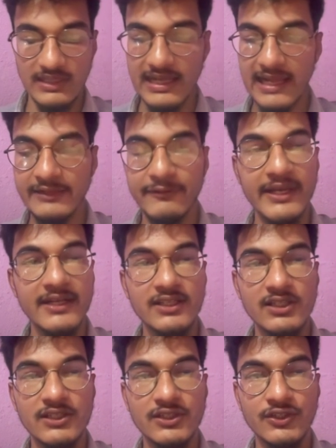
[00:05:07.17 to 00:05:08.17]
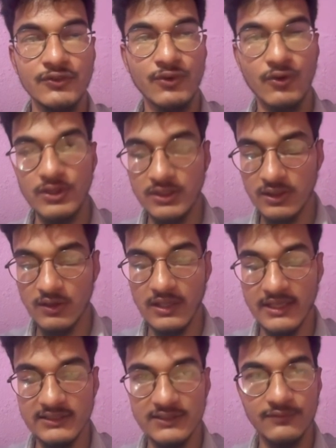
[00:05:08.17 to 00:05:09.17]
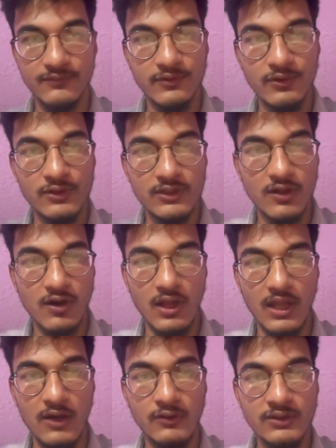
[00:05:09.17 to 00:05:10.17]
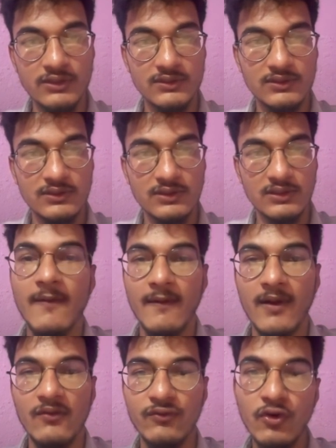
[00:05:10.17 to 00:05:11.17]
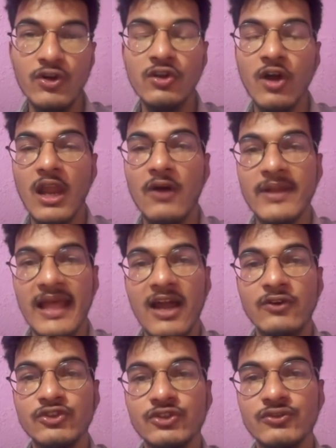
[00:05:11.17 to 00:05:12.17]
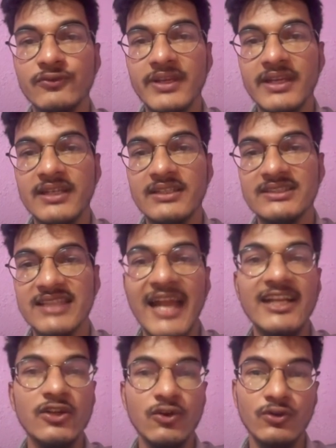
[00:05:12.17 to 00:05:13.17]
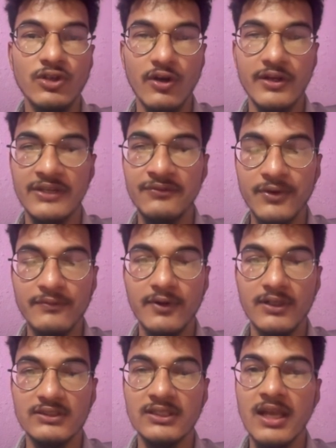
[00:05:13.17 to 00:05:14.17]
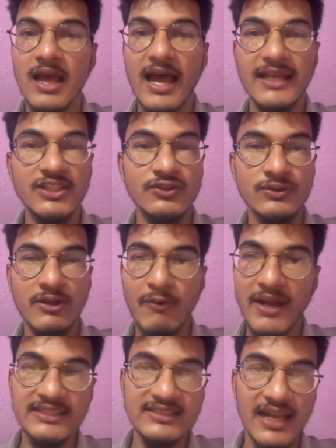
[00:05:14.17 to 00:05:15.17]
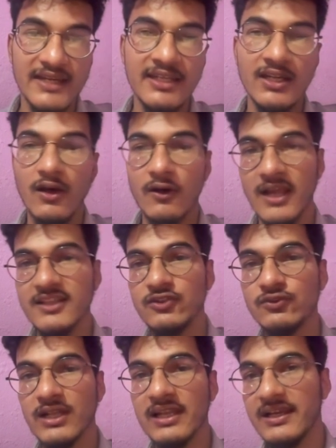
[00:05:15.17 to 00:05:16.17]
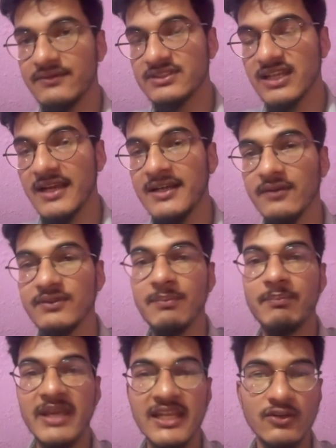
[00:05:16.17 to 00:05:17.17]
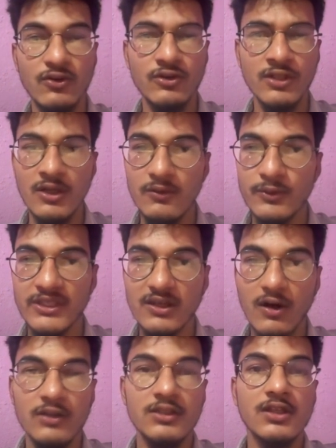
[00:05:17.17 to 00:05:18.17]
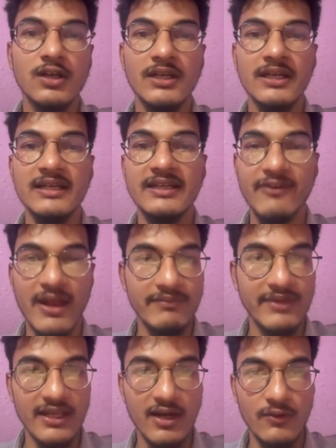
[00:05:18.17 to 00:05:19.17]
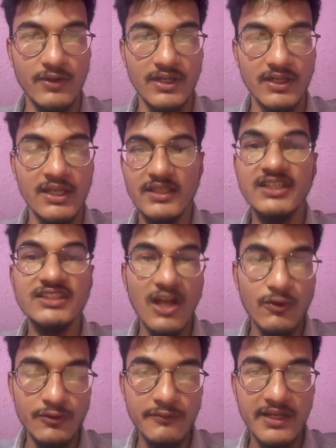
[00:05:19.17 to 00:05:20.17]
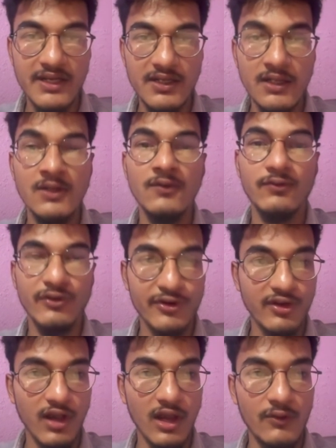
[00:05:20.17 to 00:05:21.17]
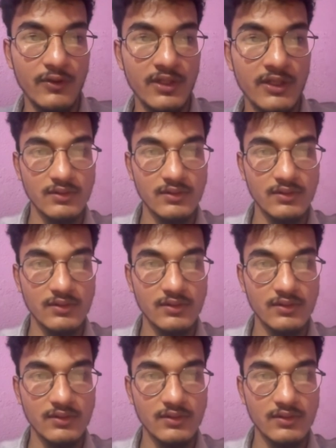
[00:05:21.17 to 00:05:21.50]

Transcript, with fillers: I'll create a new node called as float callout. Float callout allows you to create a side node or info box either to the right side or either to the left side of the main node with other content wrapping around it. Here's how to create a float callout